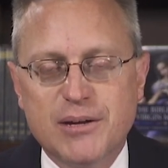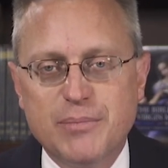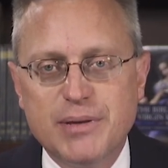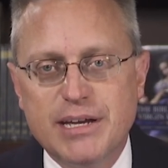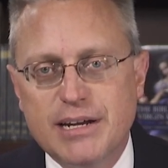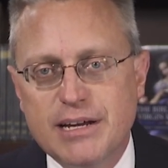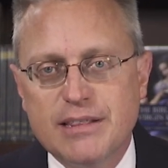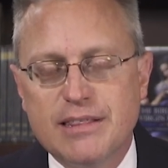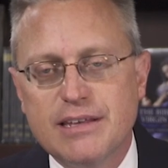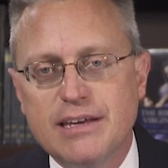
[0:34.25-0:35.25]

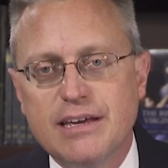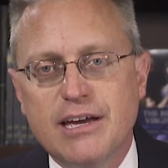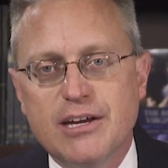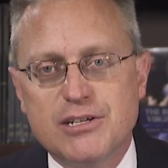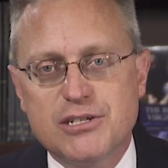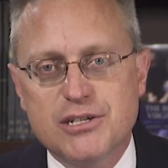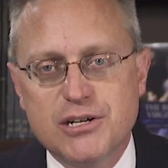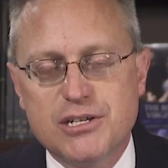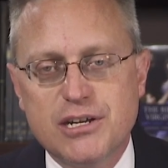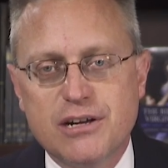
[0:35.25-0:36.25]
beginning the
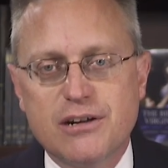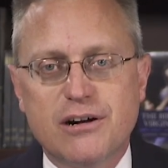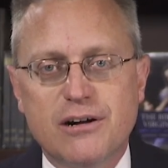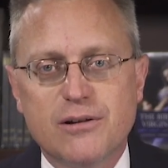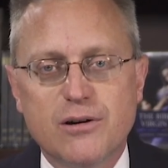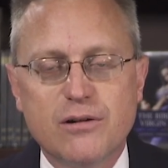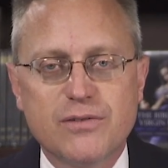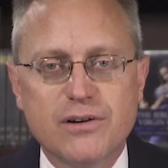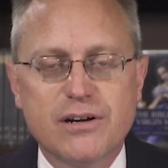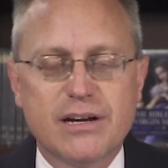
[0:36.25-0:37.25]
church year all
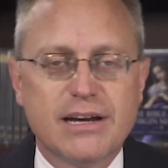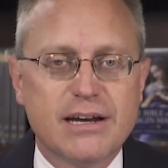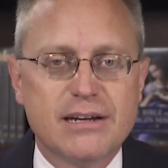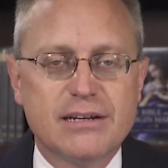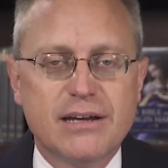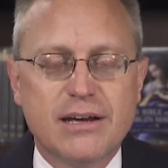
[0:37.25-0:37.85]
over and